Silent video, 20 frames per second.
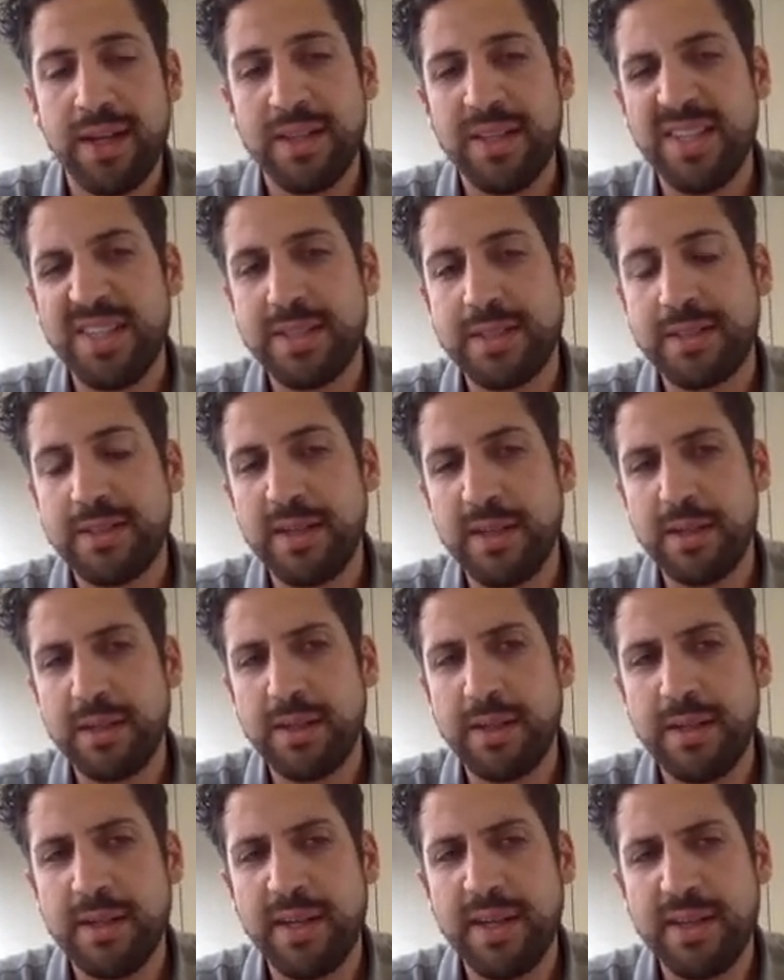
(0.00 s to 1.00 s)

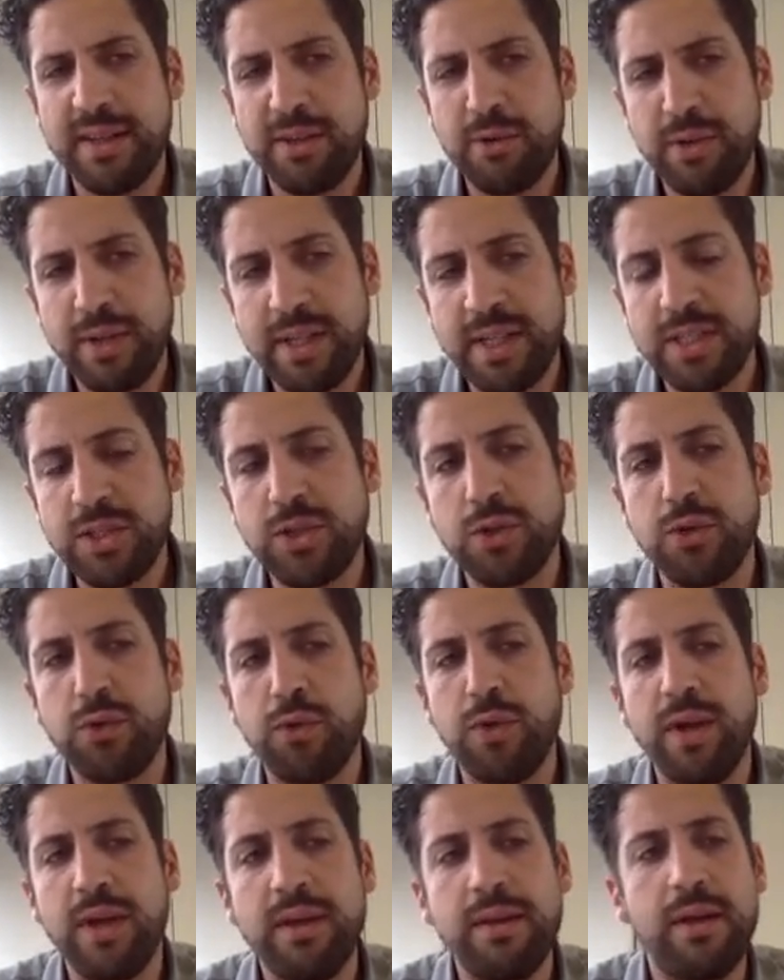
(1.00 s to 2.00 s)
The tissue
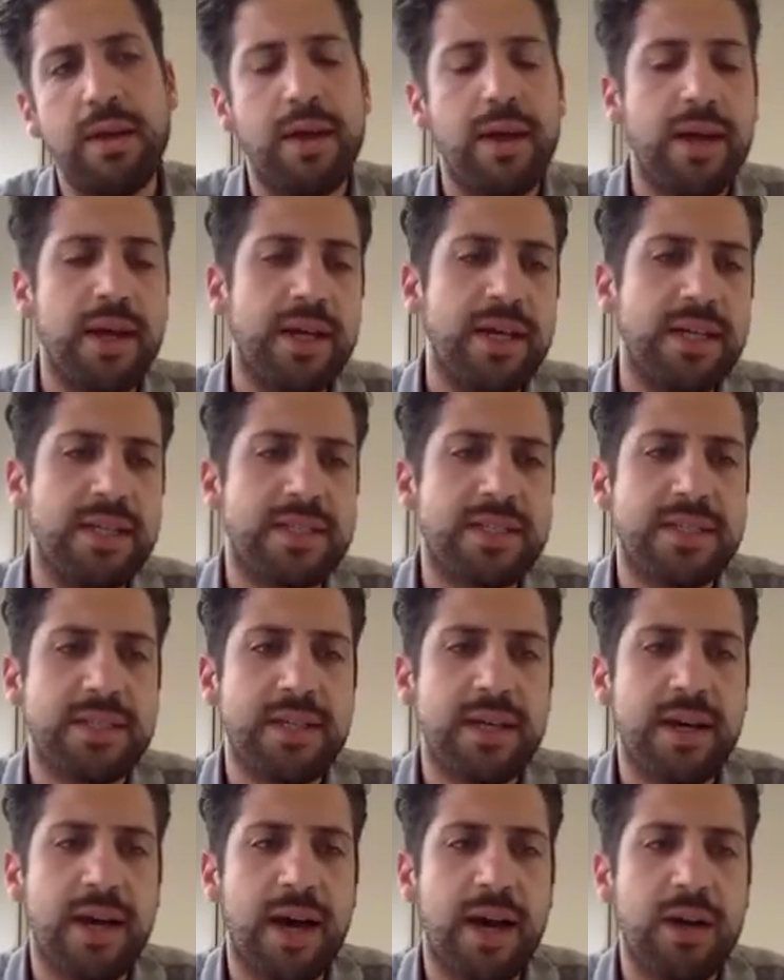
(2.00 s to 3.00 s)
3, it's
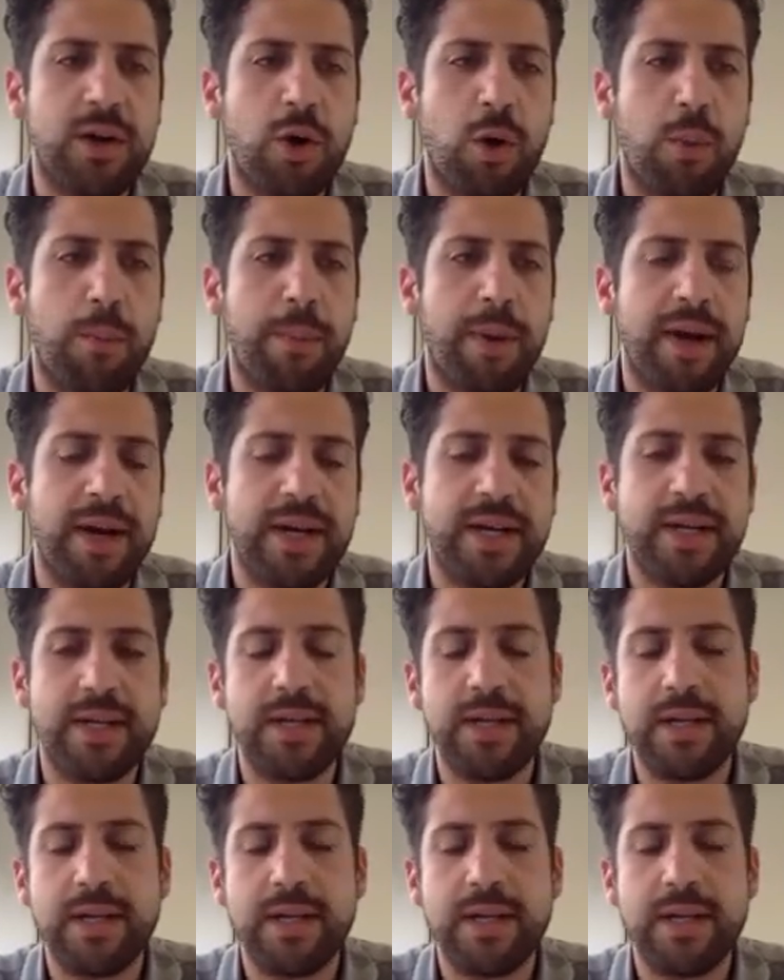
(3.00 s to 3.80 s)
an opaque